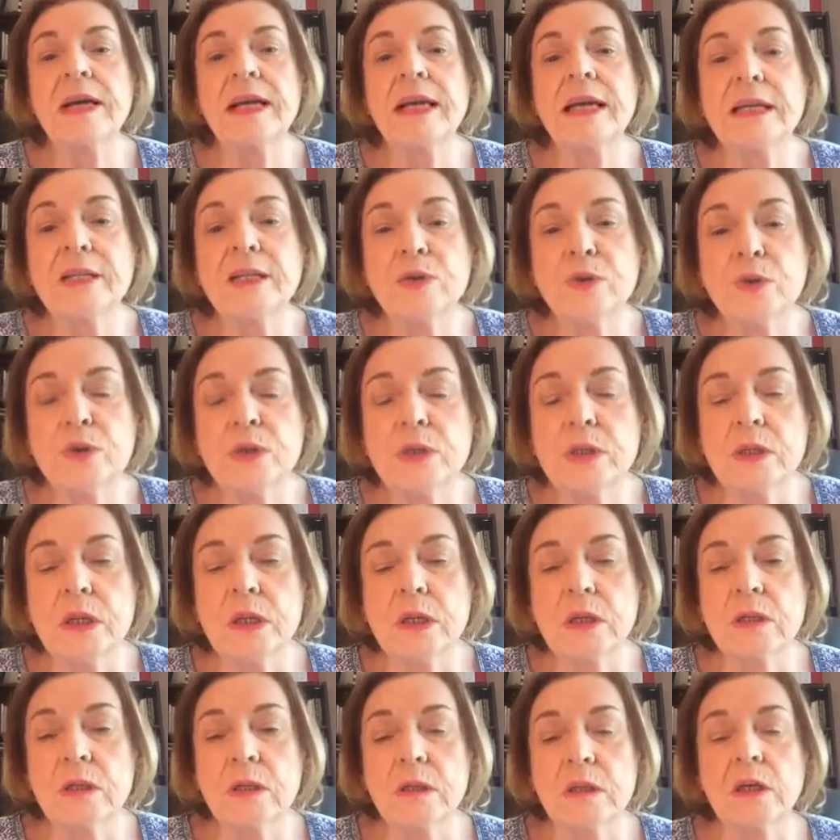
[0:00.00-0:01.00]

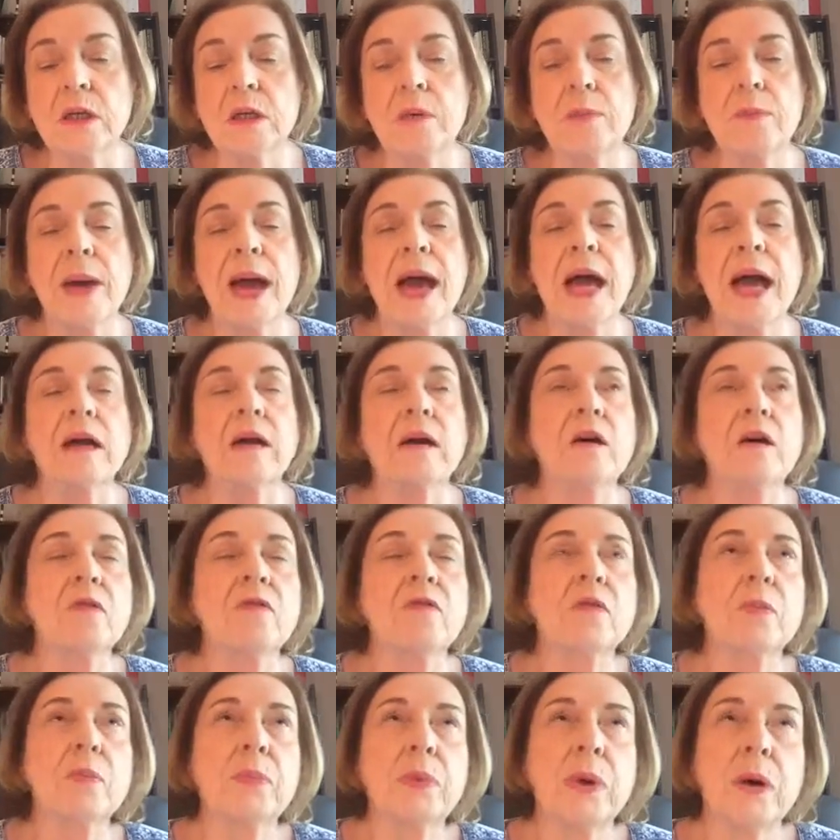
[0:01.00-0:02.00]
interesting to look back
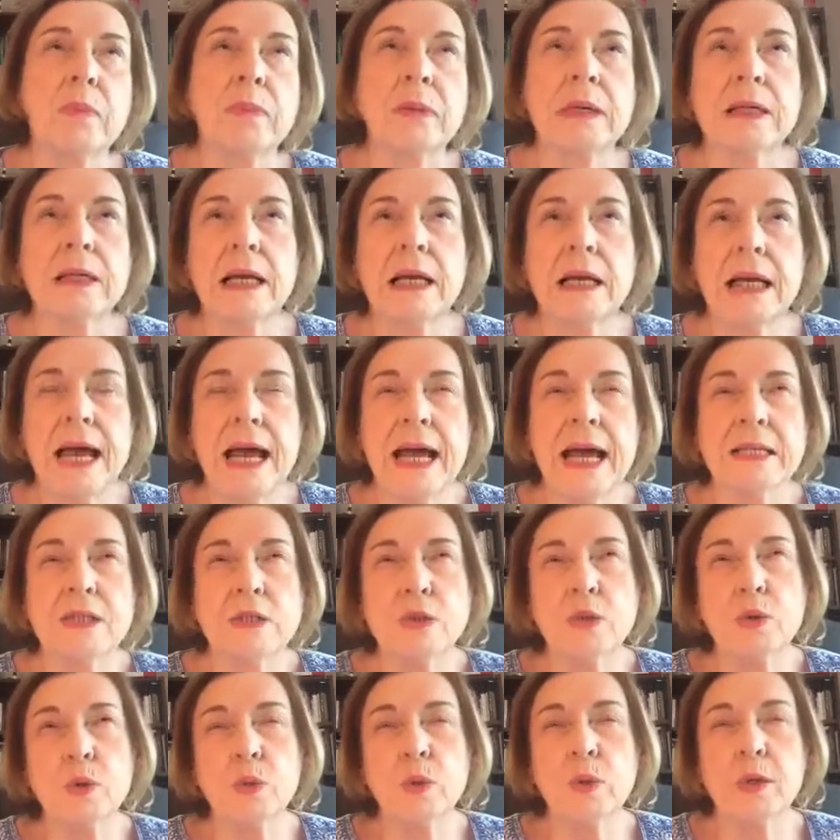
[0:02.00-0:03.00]
over probably the
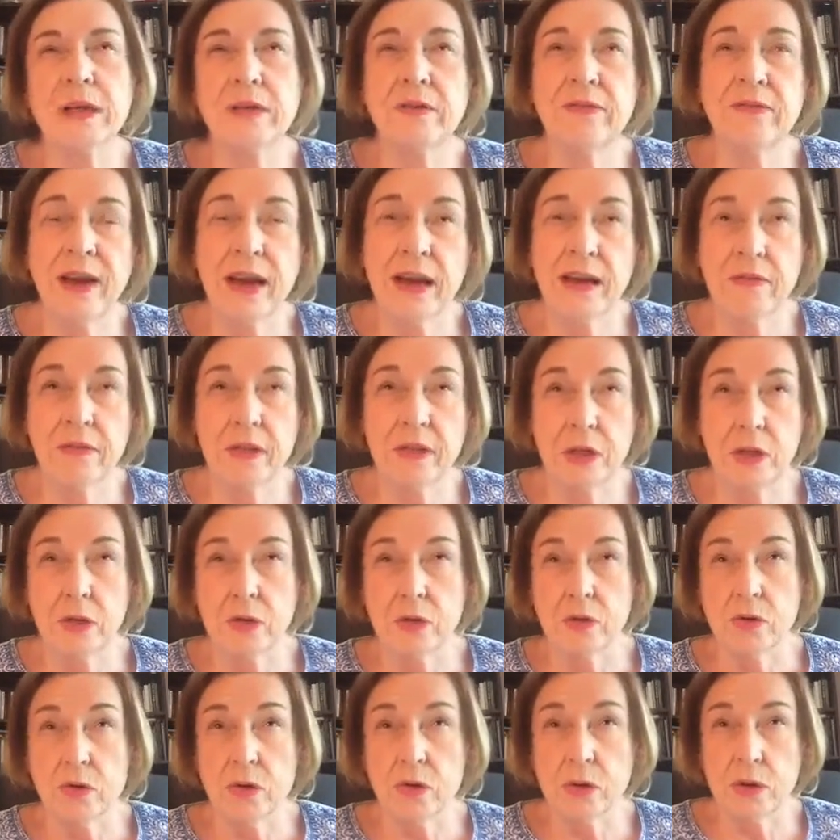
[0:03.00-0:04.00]
last 25
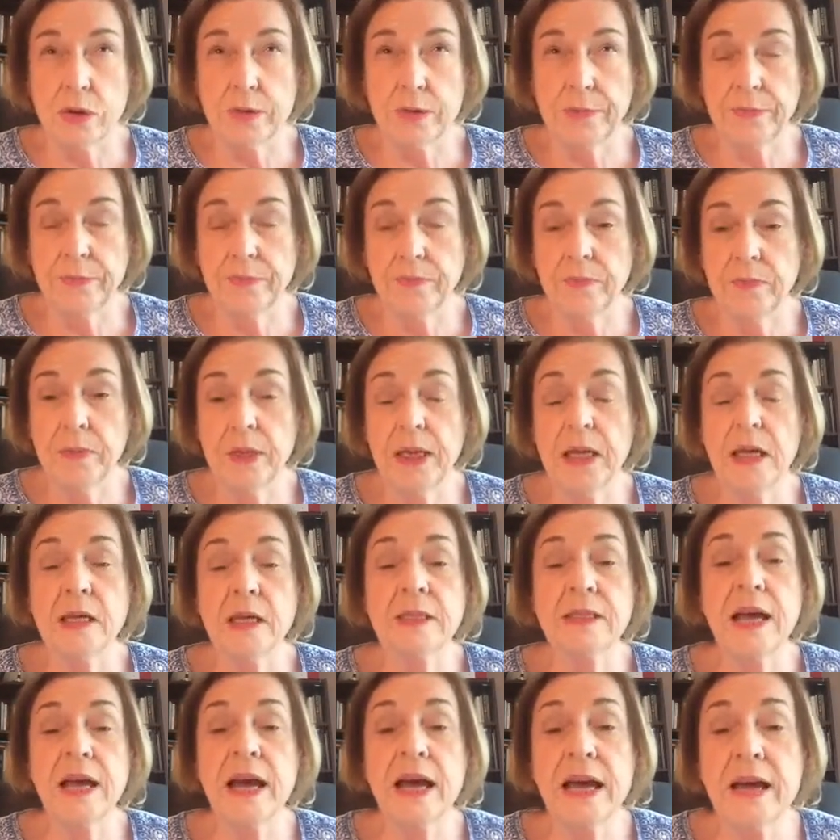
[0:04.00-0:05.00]
years,
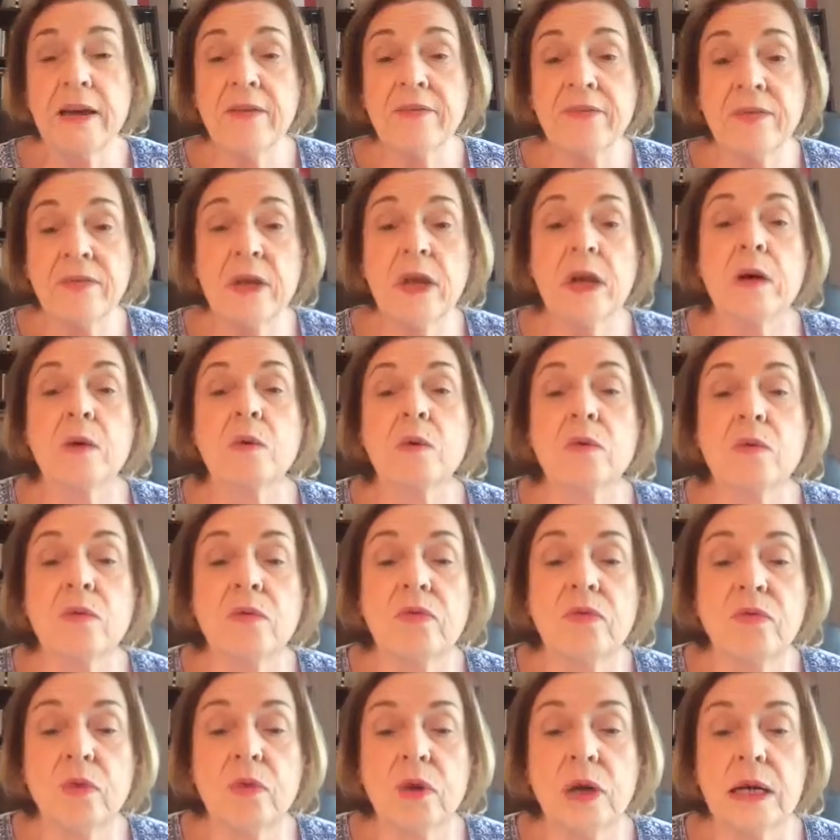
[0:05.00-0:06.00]
because I have known
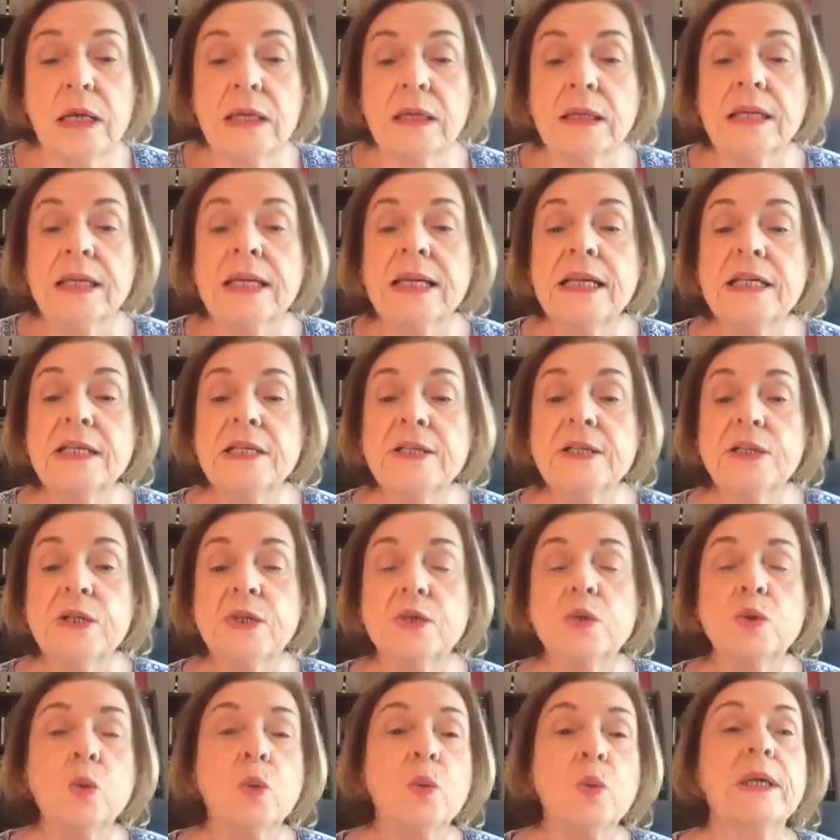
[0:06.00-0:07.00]
for at least
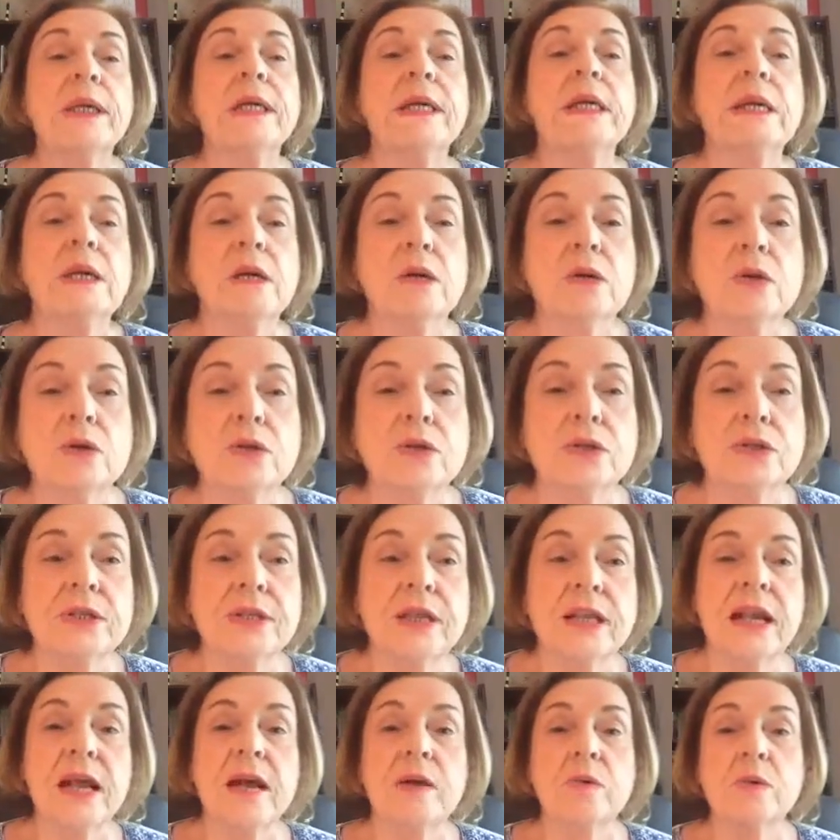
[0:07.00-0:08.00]
20 years
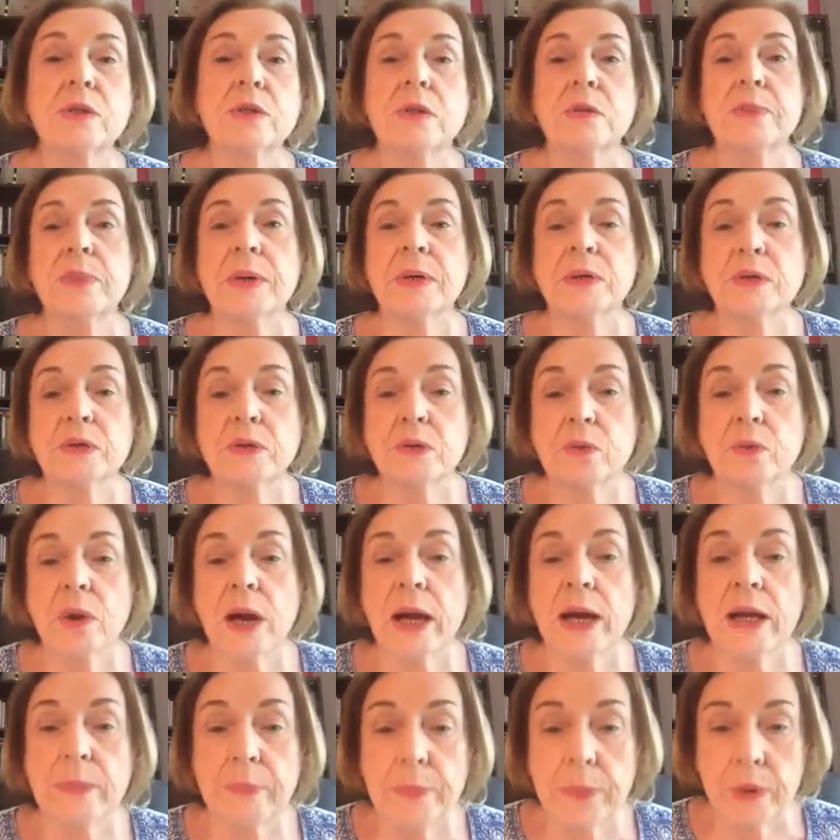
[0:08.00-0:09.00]
that I was supposed to
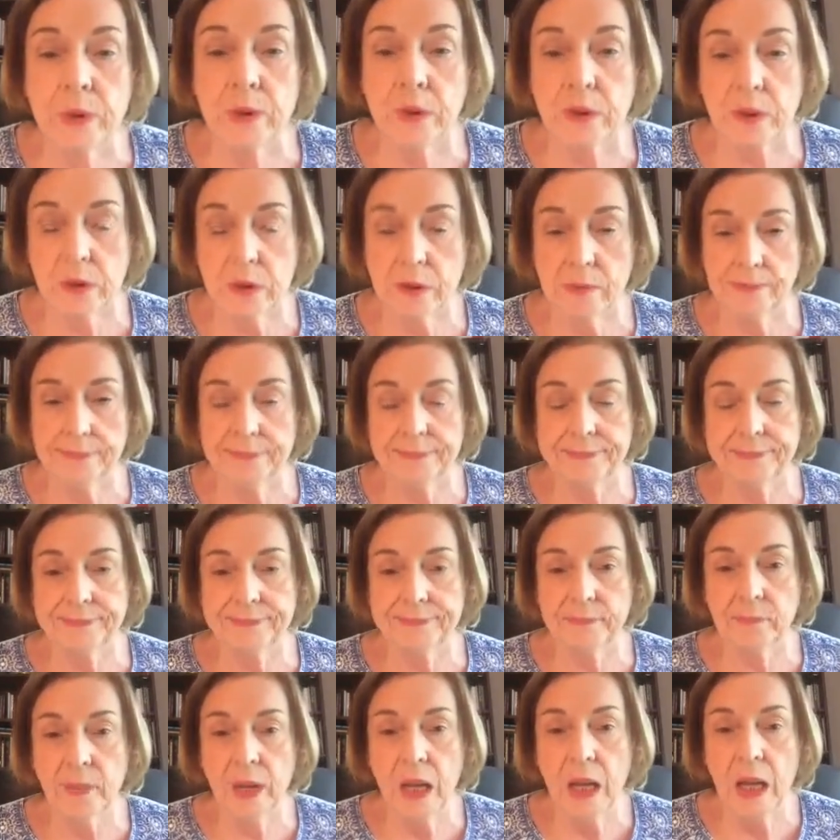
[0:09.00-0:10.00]
write a book.
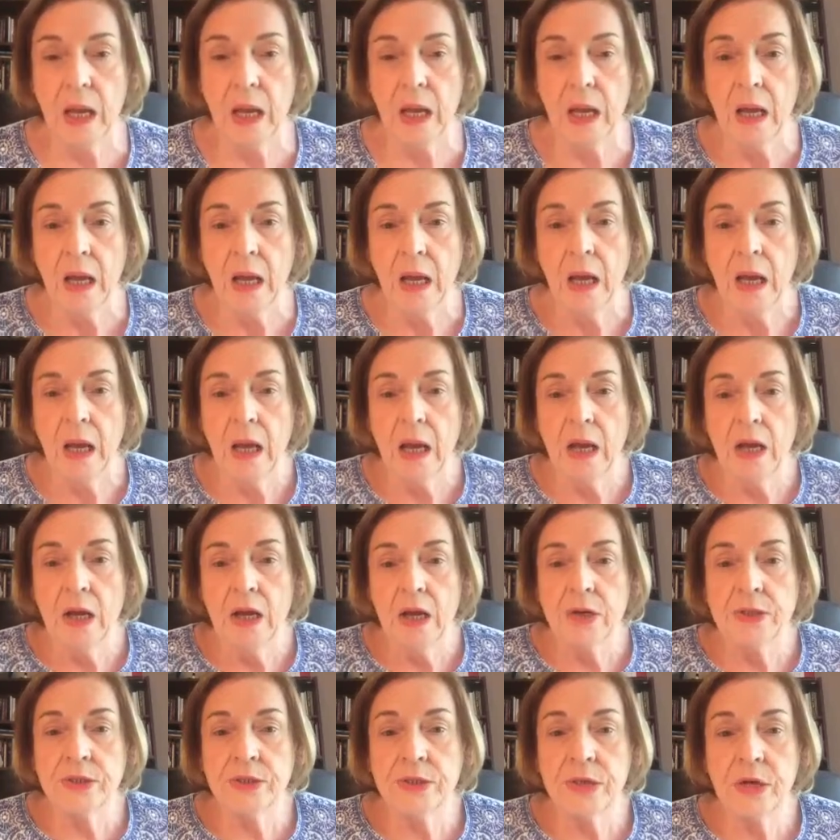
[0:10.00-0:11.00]

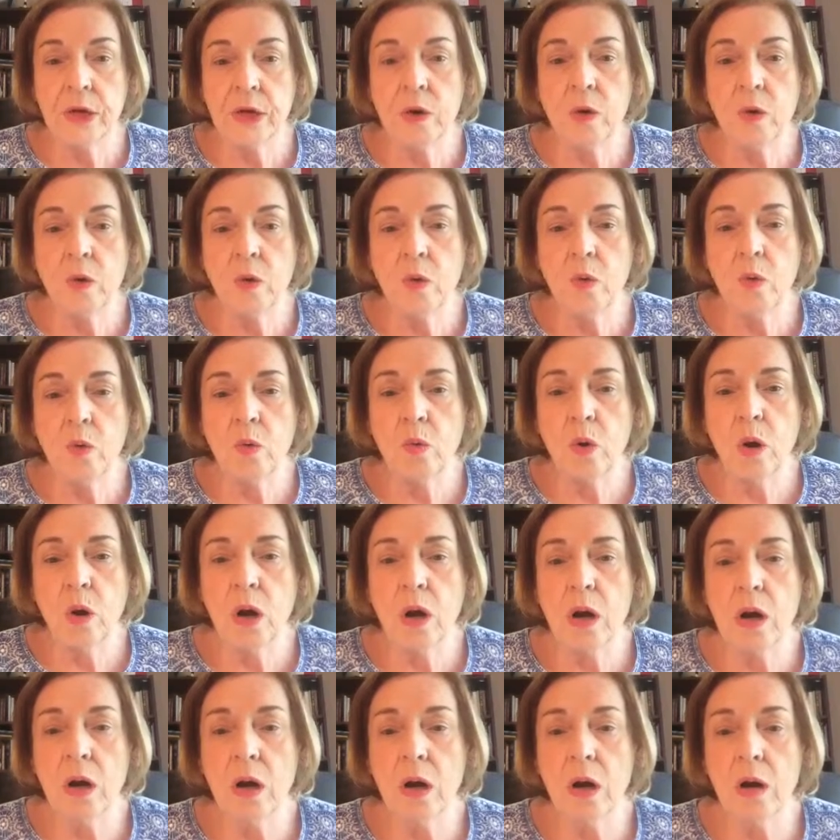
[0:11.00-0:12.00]
So
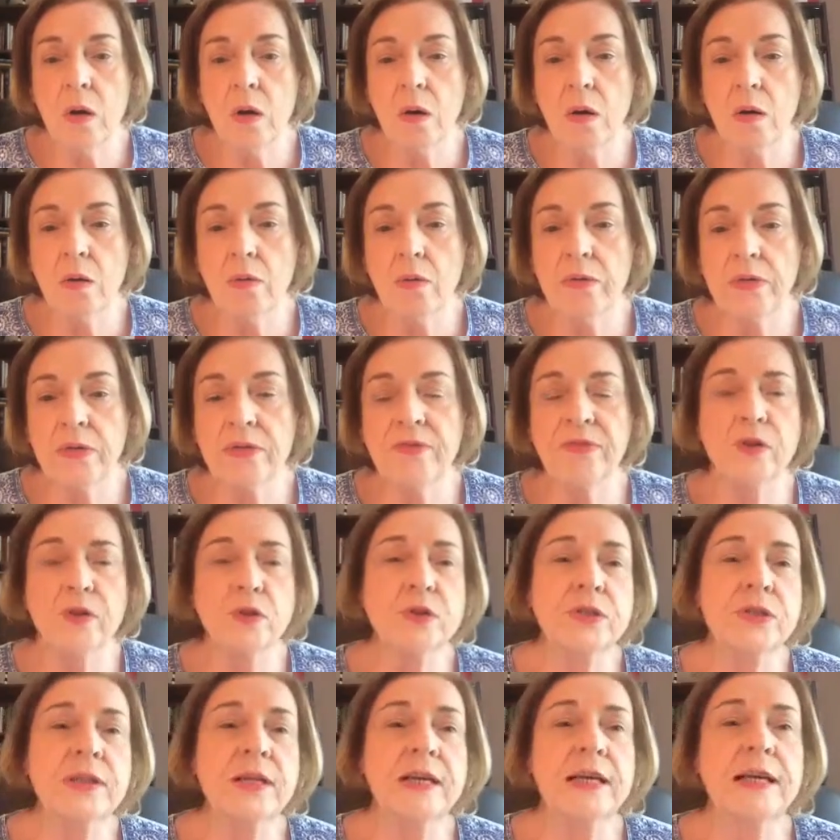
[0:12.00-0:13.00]
the
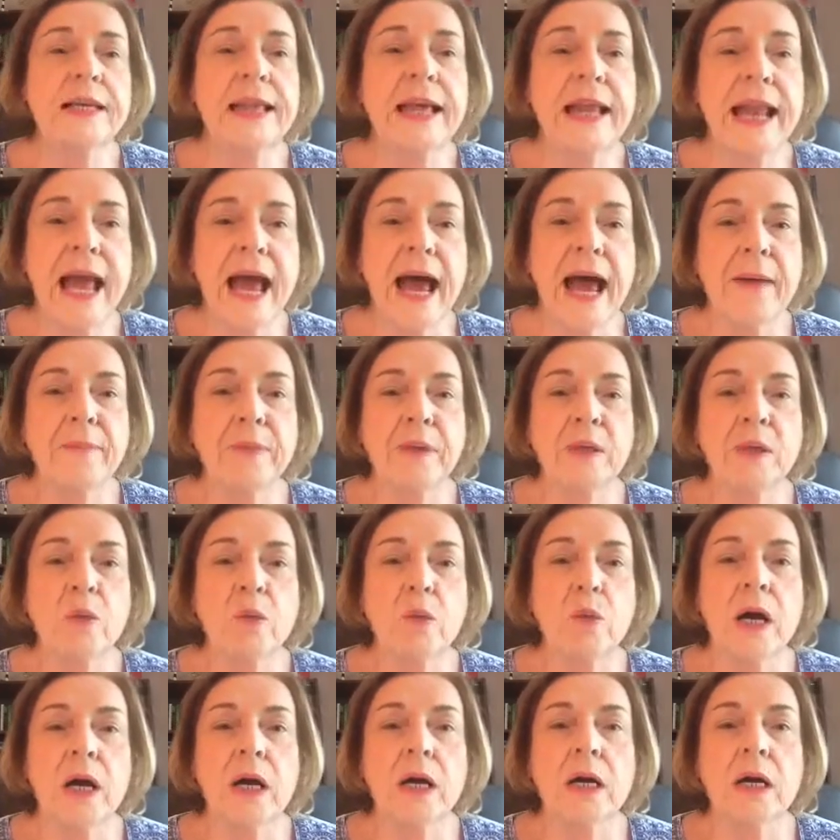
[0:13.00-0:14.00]
first thing that happened
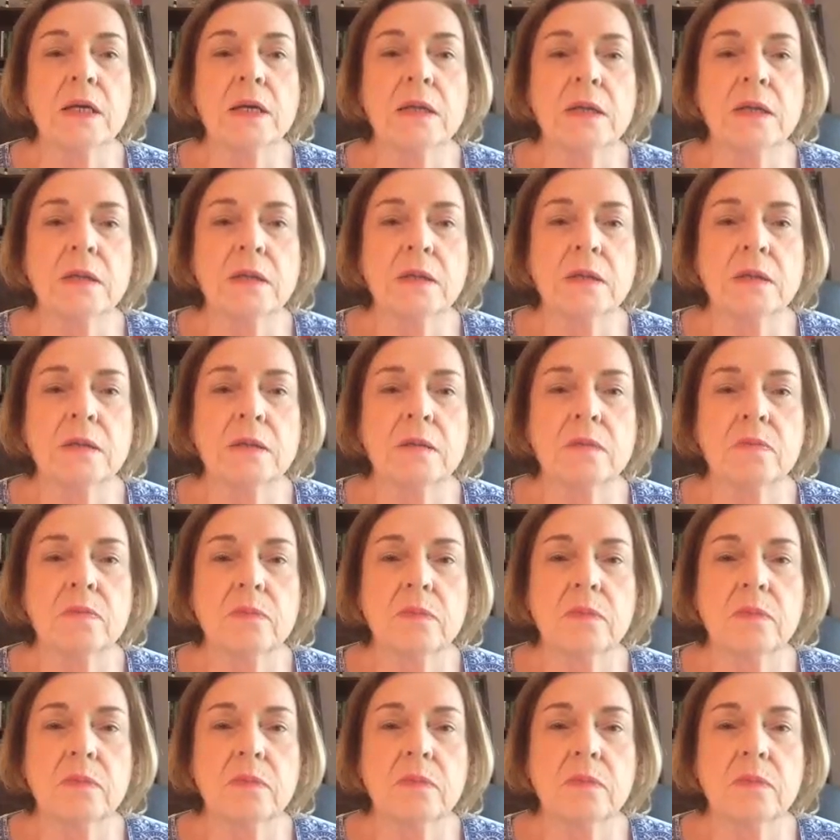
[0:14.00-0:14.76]
was